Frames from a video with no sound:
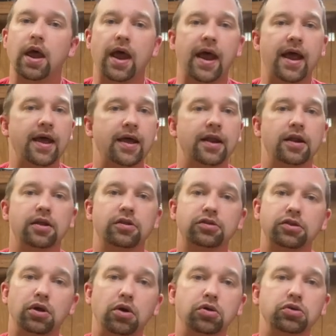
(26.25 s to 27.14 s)

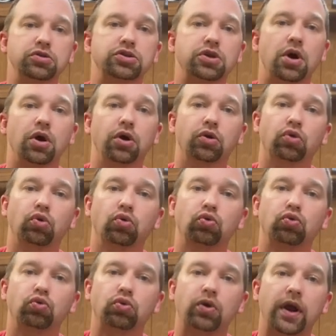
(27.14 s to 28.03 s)
And those are
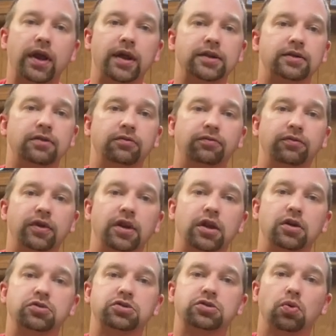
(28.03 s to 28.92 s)
great
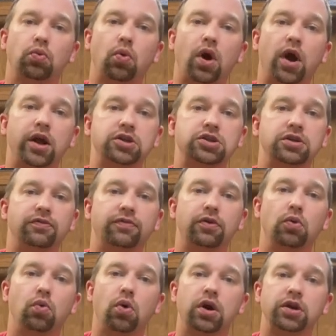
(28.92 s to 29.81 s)
videos to watch. If
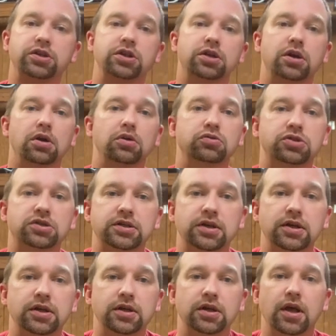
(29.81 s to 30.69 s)
you want to go
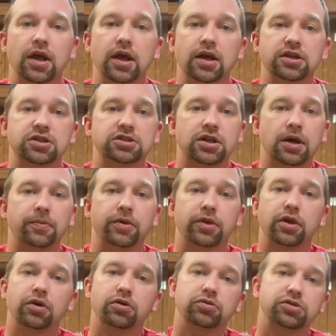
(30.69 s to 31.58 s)
see some
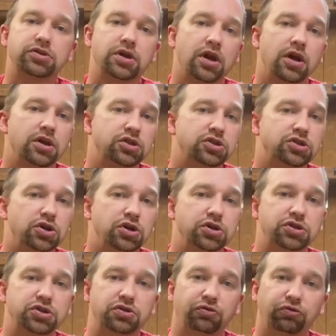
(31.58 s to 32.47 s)
of those,
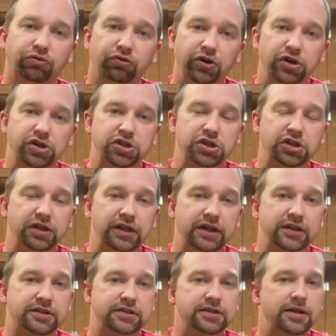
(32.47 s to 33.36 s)
search French
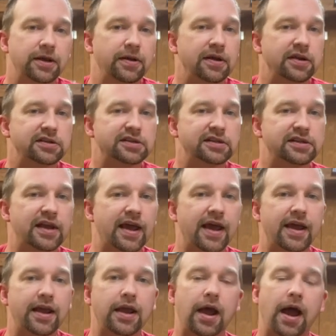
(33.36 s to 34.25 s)
cleats.
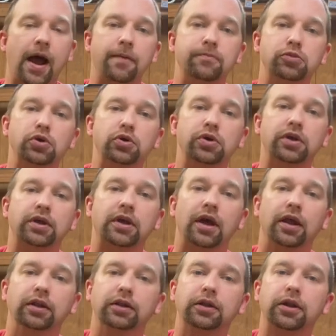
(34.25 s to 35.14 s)
Today, I'm doing
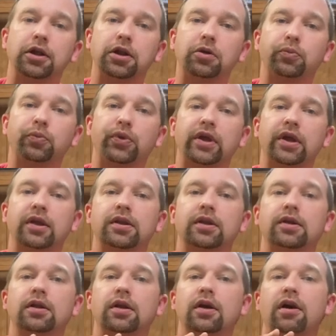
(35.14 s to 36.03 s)
a little
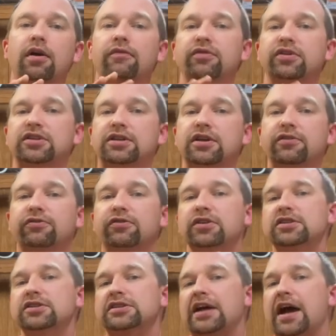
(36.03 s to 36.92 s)
bit of a
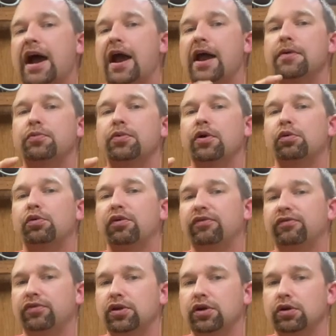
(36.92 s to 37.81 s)
different type of
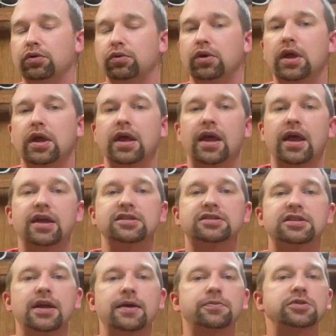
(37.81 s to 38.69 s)
review
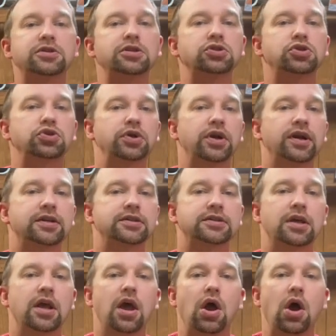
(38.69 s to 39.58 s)
and tips and
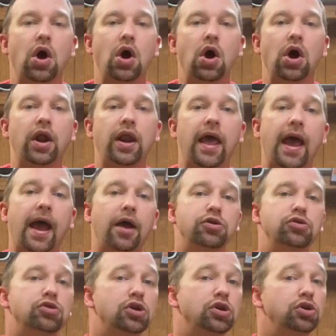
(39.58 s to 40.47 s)
tricks on how
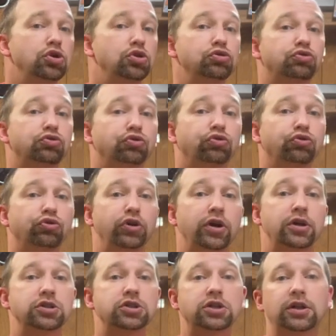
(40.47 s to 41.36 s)
you can use
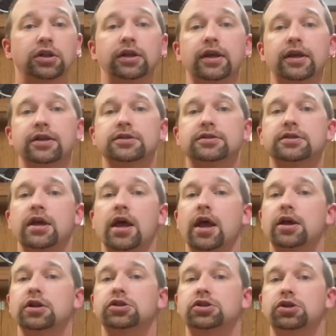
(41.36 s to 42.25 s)
French cleats
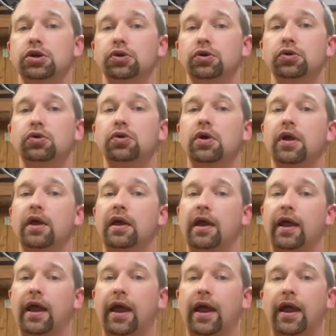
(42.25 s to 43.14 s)
to
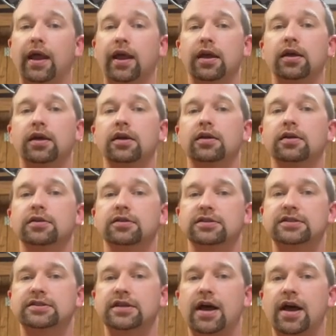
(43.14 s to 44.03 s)
hang
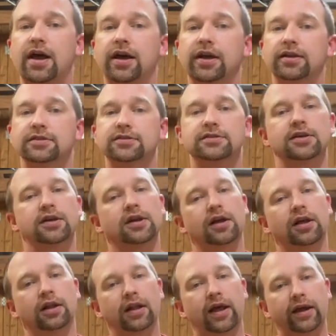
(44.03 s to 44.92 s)
signs,
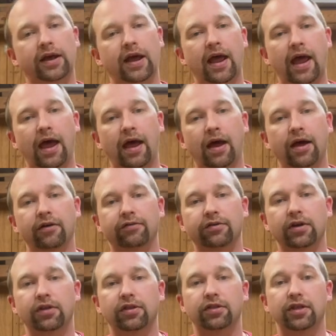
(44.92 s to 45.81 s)
like I
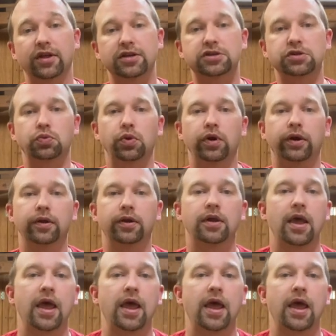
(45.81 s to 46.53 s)
have this one.